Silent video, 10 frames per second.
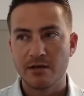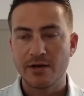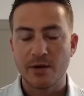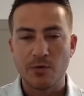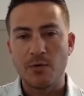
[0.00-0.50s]

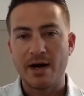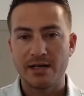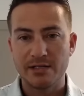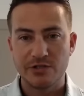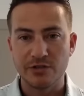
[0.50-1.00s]
okay, well,
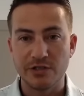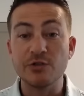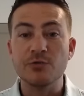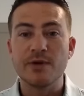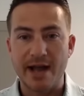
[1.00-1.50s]
why should
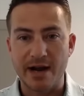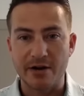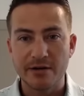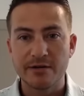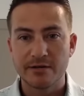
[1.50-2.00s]
you
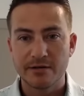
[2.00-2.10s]
care?